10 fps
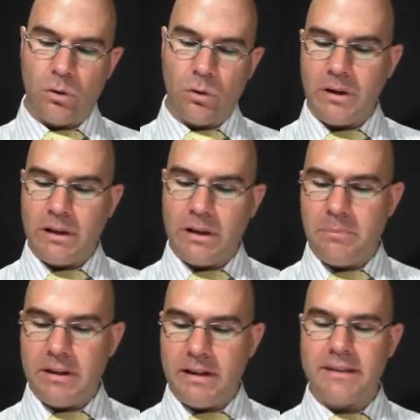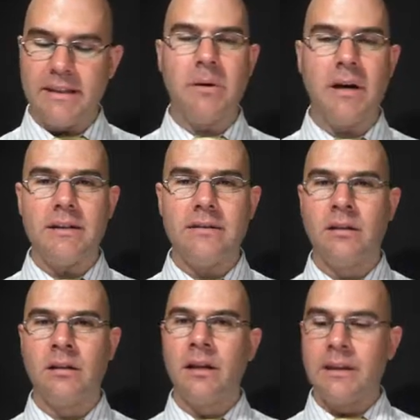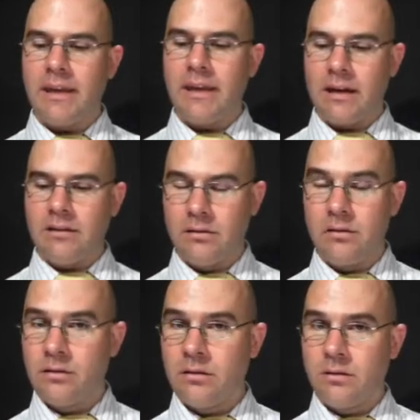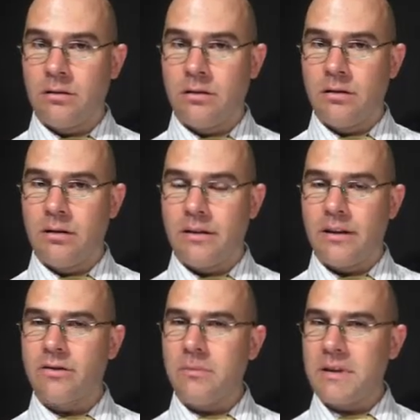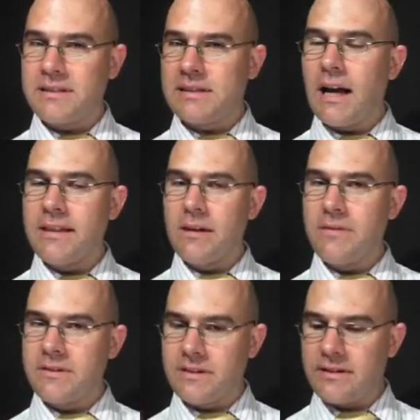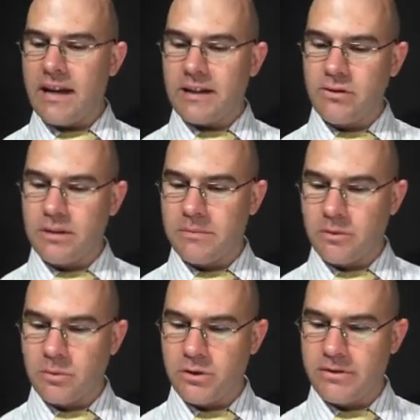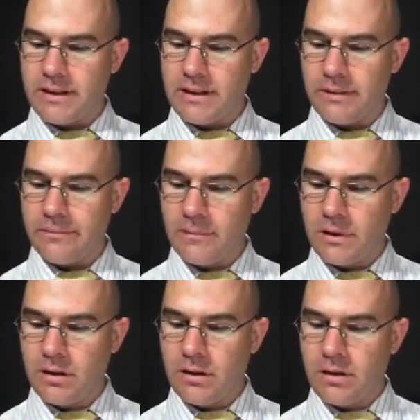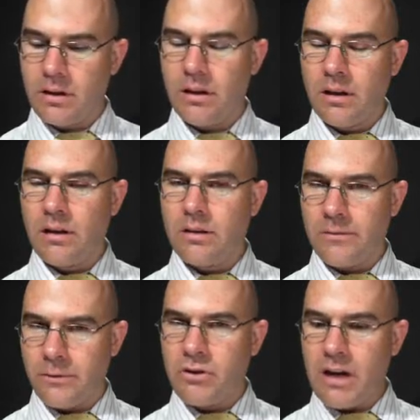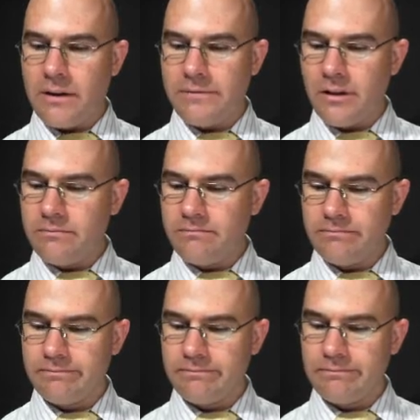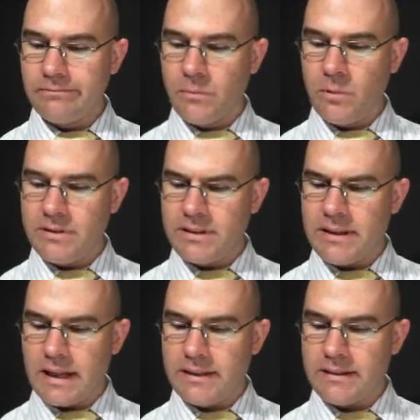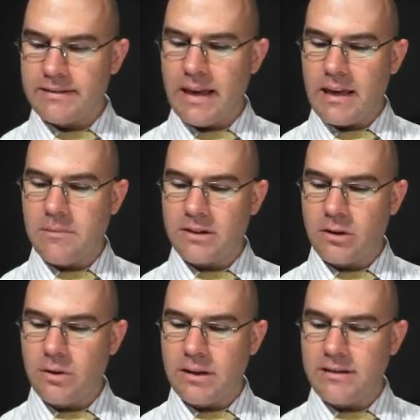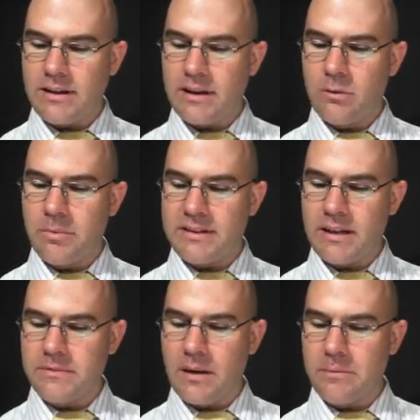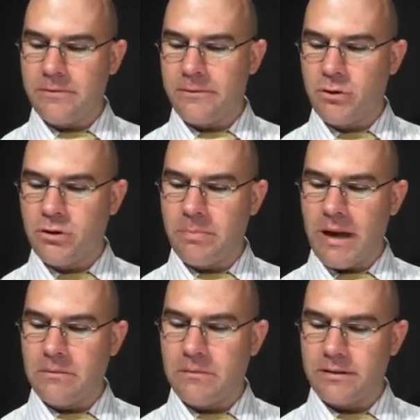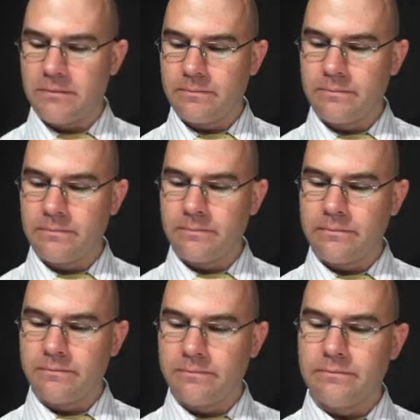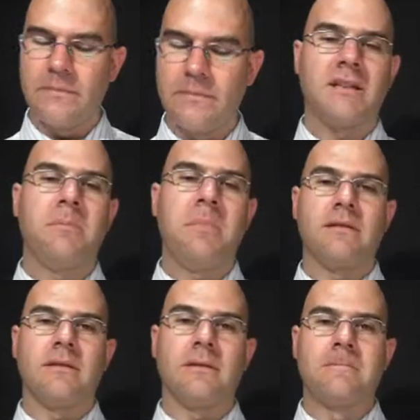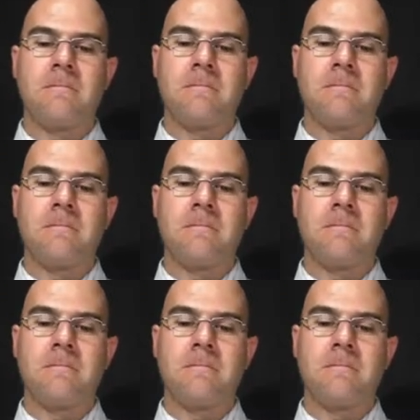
Also a liability, but here there's going to be a slight difference in the tax treatment, which you'll see now. The future outflow, what's exactly the same as a creditor? There will be some type of future payment expected.